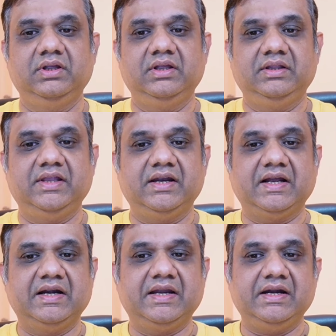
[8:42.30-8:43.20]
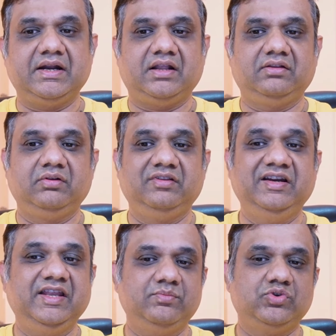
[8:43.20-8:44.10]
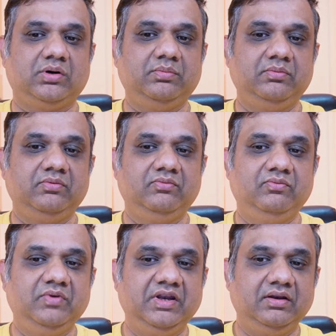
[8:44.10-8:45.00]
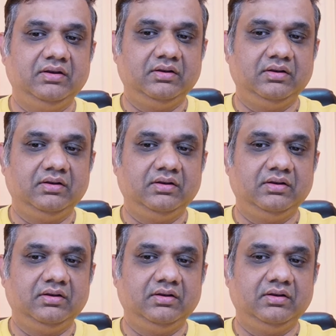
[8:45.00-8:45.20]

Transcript: Then content transfer CTM job will